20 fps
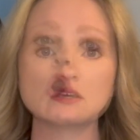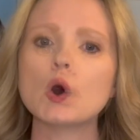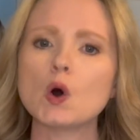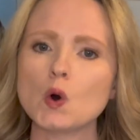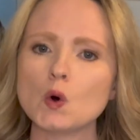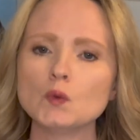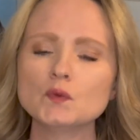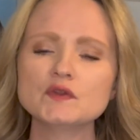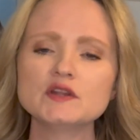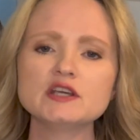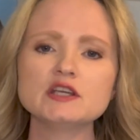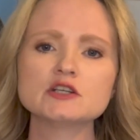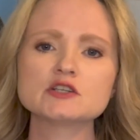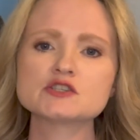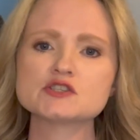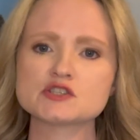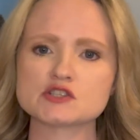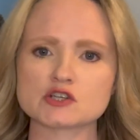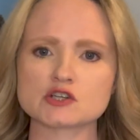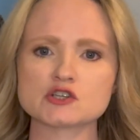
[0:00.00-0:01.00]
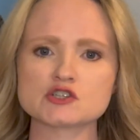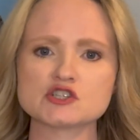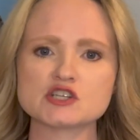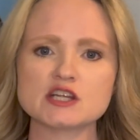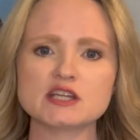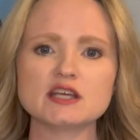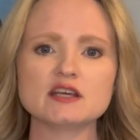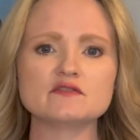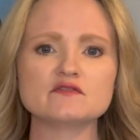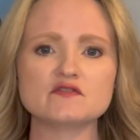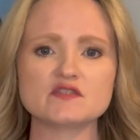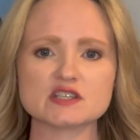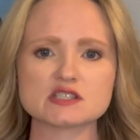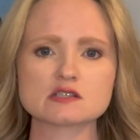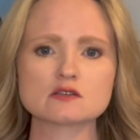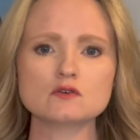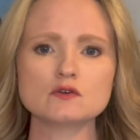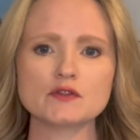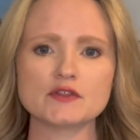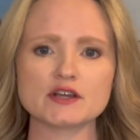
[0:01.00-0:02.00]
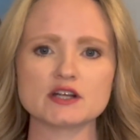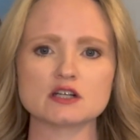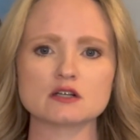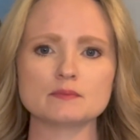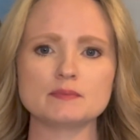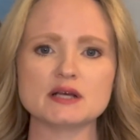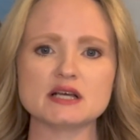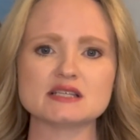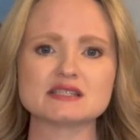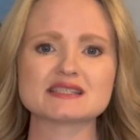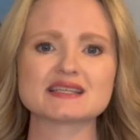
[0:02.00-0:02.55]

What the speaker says: Only your surgeon and physical therapist